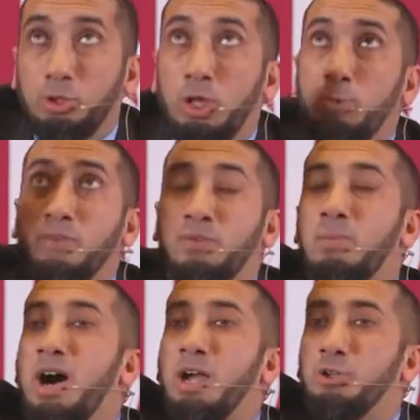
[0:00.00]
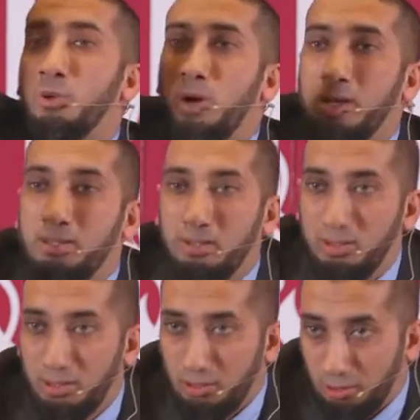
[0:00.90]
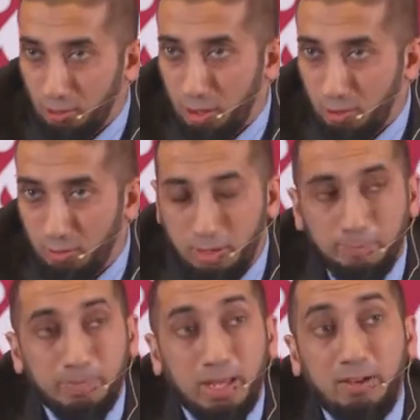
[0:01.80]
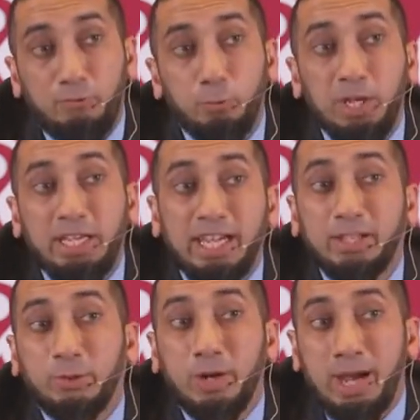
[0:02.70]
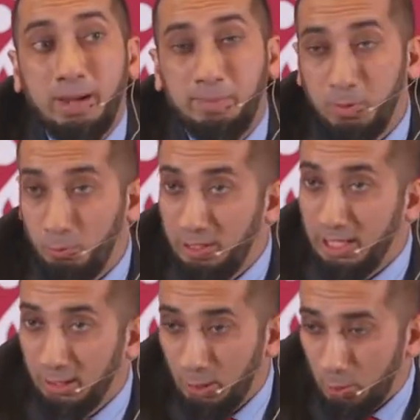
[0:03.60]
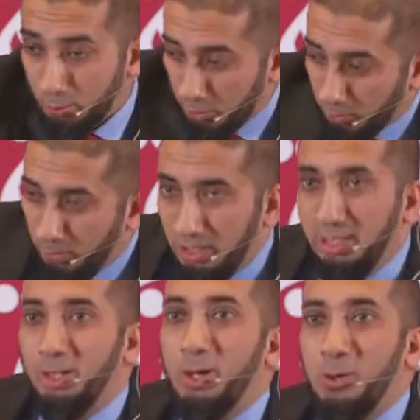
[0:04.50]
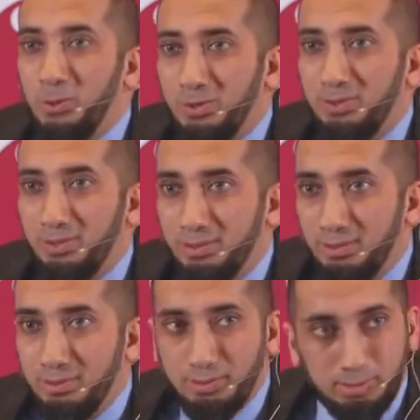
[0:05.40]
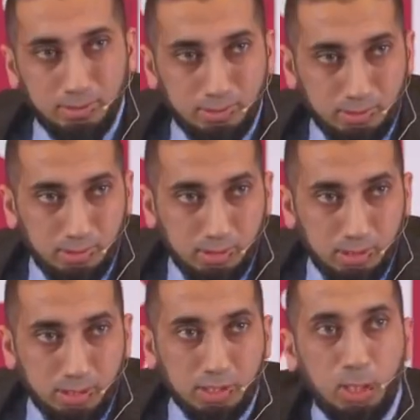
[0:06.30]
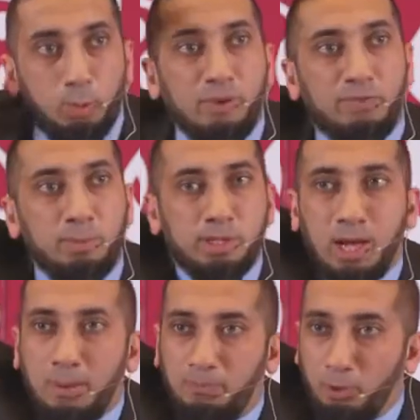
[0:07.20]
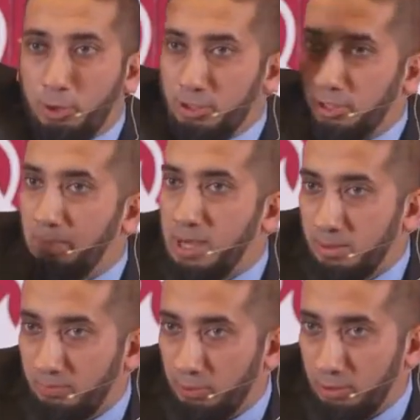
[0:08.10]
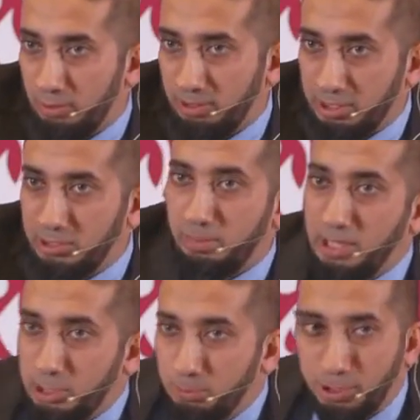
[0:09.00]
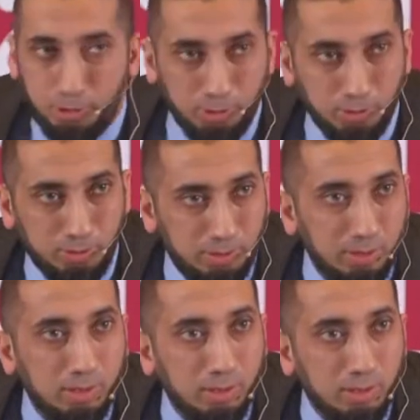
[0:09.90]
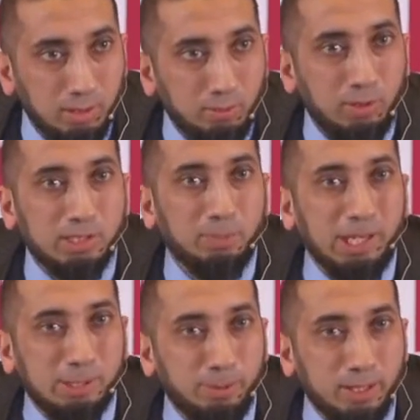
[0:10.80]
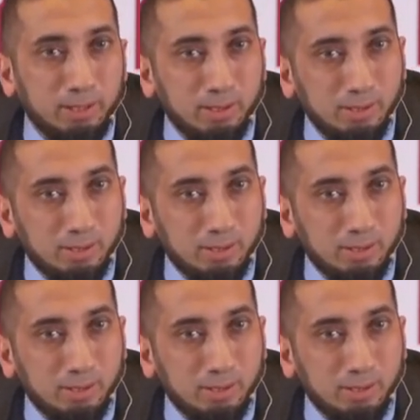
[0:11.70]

So he went from high to what? Low. If we get grabbed, we get low to really low. Because he went from the top floor to the bottom floor. But there's a basement too. Where's the basement?